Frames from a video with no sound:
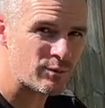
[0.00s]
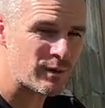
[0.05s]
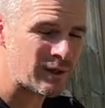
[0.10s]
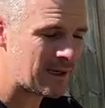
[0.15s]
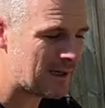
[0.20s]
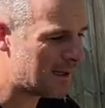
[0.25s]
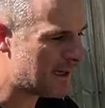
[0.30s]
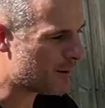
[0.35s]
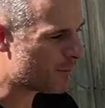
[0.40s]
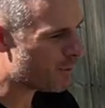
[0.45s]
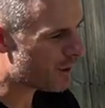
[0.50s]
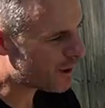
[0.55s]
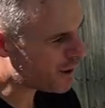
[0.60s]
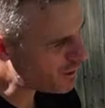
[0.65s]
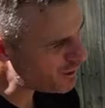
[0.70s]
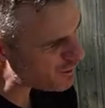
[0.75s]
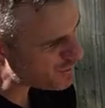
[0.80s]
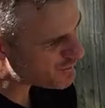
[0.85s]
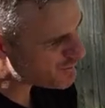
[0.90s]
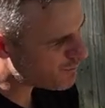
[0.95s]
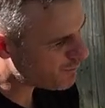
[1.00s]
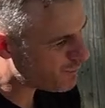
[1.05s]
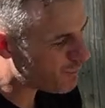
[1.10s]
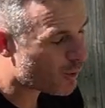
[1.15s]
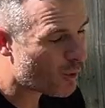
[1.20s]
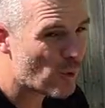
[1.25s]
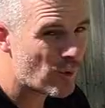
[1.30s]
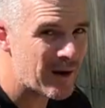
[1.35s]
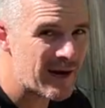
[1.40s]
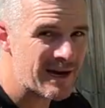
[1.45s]
on one leg, we're gonna use a
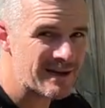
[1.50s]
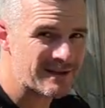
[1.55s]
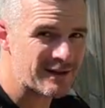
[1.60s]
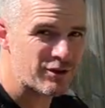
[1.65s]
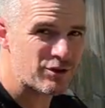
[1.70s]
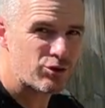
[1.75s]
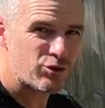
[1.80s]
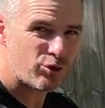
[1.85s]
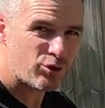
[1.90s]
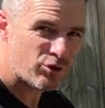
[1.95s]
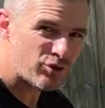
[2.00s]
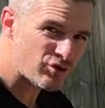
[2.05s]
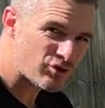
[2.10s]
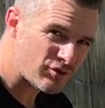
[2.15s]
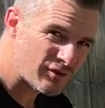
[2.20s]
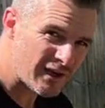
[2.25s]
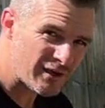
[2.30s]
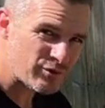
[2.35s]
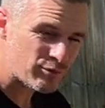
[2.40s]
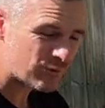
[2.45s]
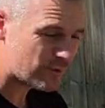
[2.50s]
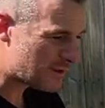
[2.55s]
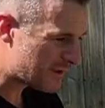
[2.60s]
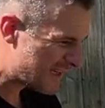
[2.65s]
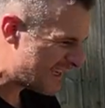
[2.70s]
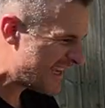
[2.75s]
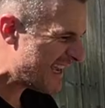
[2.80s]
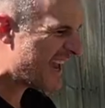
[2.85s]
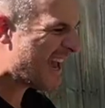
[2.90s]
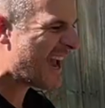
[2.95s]
ball as a contralateral or
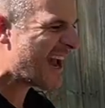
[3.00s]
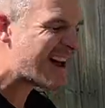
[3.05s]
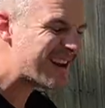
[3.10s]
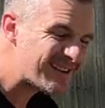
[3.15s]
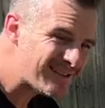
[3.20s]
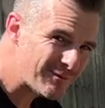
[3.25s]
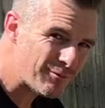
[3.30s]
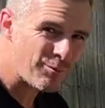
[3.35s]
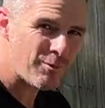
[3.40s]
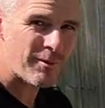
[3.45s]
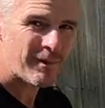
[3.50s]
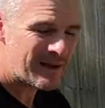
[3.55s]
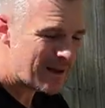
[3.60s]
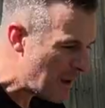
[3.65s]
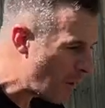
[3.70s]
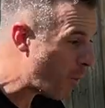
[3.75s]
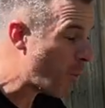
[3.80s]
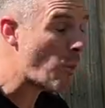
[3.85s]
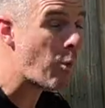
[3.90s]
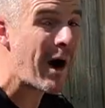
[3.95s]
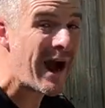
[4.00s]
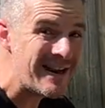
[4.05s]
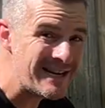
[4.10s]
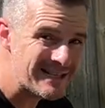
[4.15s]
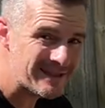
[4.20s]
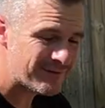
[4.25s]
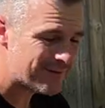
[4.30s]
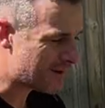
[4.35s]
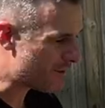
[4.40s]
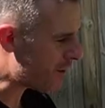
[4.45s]
counter
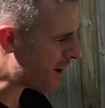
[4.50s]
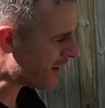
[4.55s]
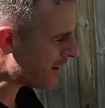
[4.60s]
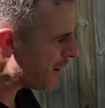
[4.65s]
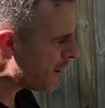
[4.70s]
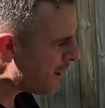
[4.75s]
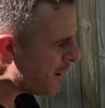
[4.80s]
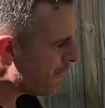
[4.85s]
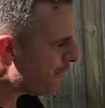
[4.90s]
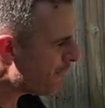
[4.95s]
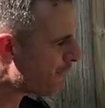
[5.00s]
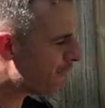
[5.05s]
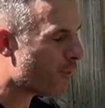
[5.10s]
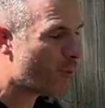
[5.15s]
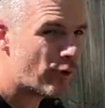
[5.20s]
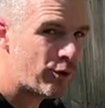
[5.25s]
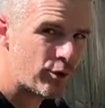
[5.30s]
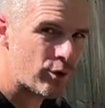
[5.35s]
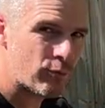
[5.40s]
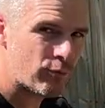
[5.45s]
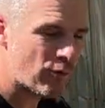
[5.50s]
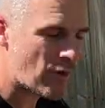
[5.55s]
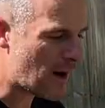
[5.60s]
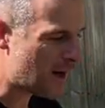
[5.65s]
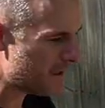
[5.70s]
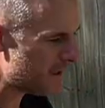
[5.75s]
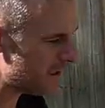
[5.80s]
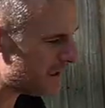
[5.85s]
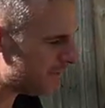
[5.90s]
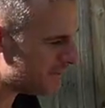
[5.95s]
weight, if you like, for her
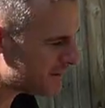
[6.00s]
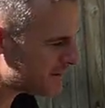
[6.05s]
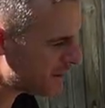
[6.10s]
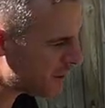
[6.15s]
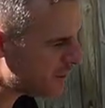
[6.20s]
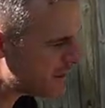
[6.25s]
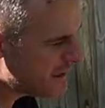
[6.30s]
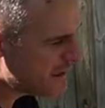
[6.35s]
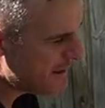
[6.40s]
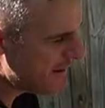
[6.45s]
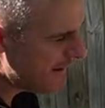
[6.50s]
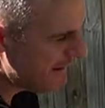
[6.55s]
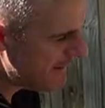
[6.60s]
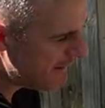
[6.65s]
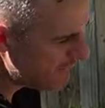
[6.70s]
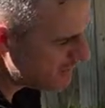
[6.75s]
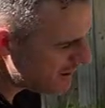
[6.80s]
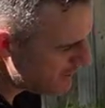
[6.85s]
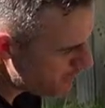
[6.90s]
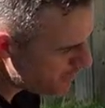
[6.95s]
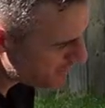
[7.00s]
right hip. So if she